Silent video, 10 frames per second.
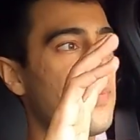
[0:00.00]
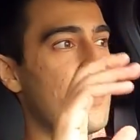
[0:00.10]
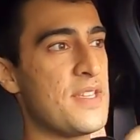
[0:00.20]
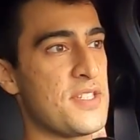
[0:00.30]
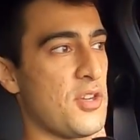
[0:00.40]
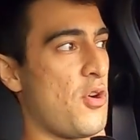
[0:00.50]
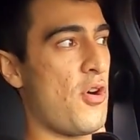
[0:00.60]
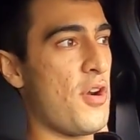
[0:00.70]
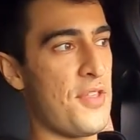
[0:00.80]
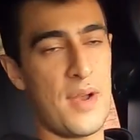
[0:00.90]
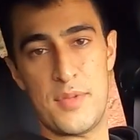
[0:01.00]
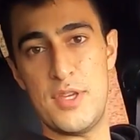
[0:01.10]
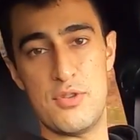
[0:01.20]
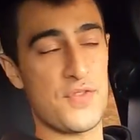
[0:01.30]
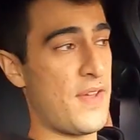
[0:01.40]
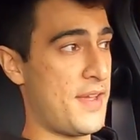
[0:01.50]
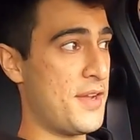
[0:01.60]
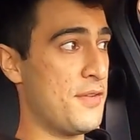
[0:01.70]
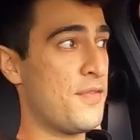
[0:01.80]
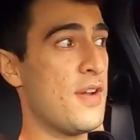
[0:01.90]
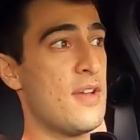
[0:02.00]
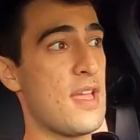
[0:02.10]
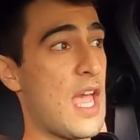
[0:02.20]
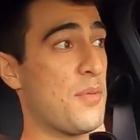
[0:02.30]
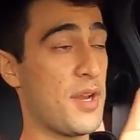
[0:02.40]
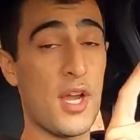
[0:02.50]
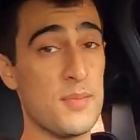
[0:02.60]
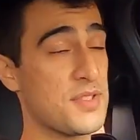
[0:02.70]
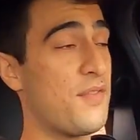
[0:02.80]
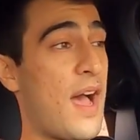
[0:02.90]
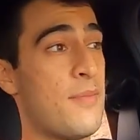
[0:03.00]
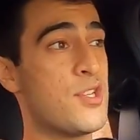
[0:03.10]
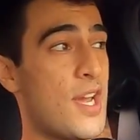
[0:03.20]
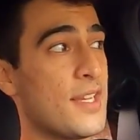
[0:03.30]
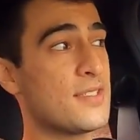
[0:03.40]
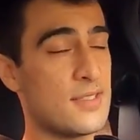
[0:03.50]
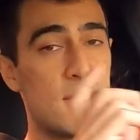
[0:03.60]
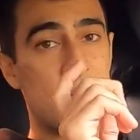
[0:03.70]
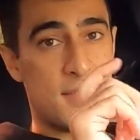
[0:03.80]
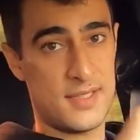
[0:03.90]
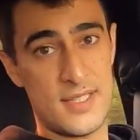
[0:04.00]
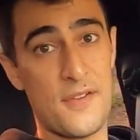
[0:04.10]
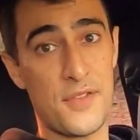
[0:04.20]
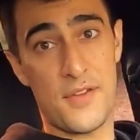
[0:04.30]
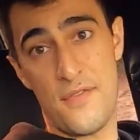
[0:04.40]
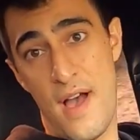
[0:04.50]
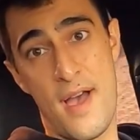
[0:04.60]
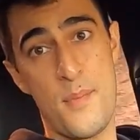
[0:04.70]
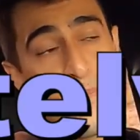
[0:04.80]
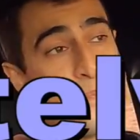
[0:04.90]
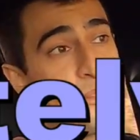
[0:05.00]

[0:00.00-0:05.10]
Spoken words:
this is a car that I'm a huge fan of, and when it comes to vibe checks, this is definitely a vibe.